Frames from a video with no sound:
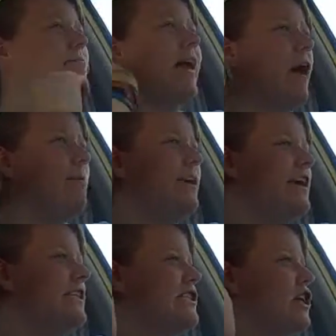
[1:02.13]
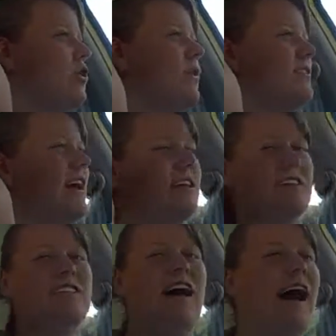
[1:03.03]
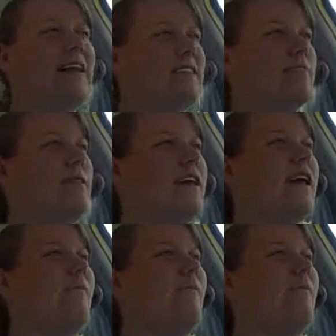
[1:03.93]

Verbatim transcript: I pimped out Pikachu. It's like the size of me.